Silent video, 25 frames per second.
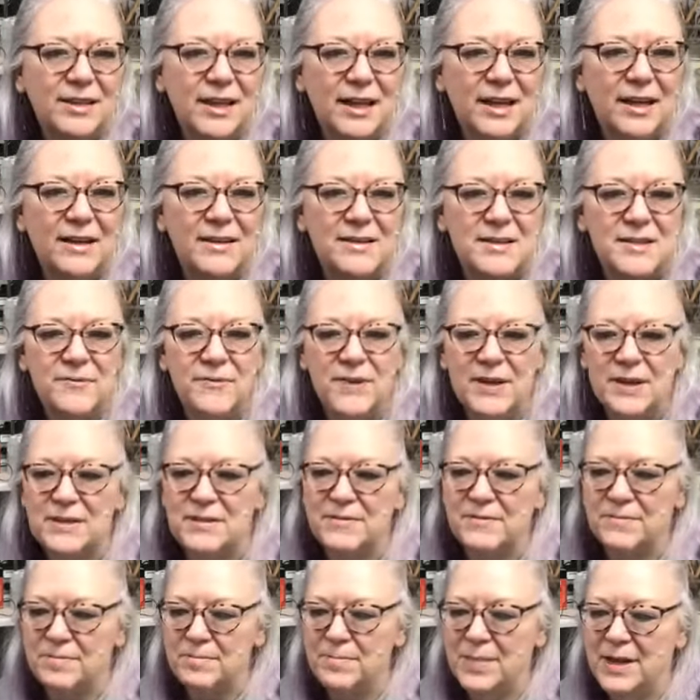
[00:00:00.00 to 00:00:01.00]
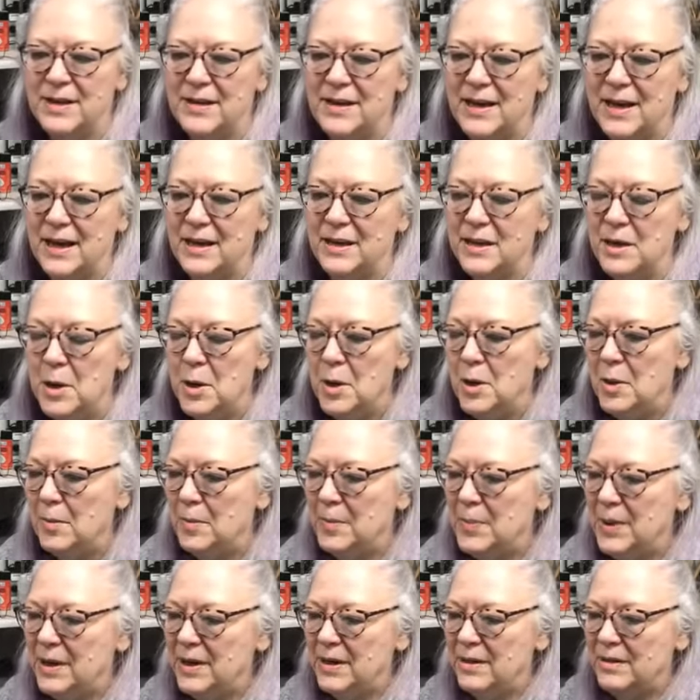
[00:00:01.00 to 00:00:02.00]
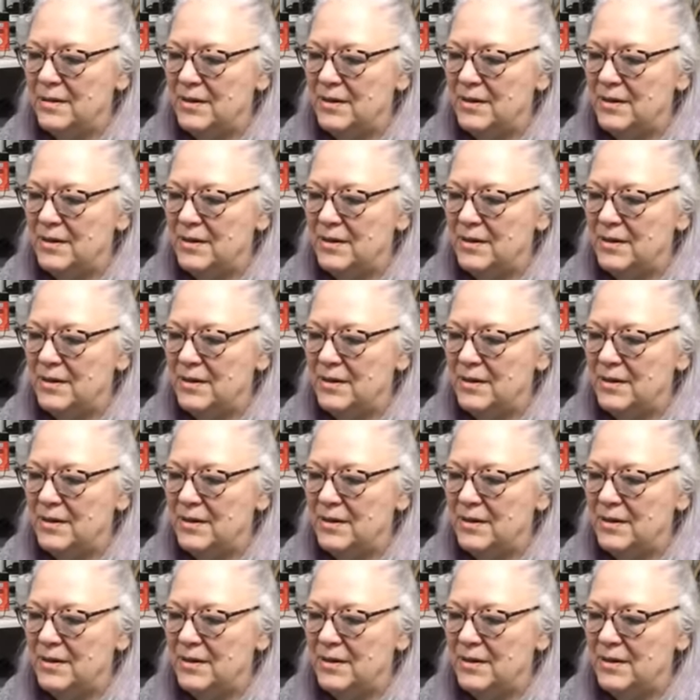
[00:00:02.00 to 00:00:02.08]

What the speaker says: Yeah, it's affected by that.